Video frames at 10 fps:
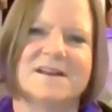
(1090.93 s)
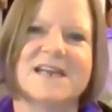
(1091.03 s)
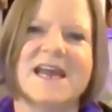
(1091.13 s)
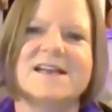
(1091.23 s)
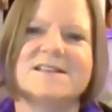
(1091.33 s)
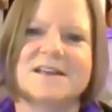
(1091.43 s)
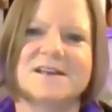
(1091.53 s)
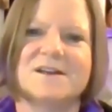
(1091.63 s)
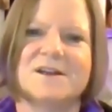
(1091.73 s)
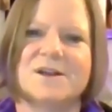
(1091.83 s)
takes
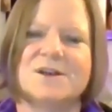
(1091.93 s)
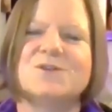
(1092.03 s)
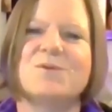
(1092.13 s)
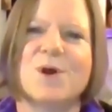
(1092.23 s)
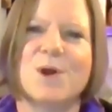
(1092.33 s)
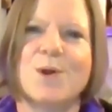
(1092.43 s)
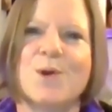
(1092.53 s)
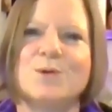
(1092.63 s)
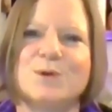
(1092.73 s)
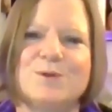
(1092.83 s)
it to a
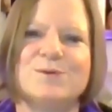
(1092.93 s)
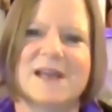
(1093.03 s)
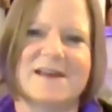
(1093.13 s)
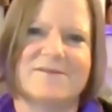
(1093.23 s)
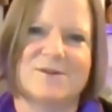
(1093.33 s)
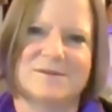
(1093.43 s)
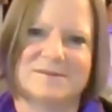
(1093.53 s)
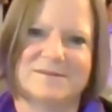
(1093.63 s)
whole new level.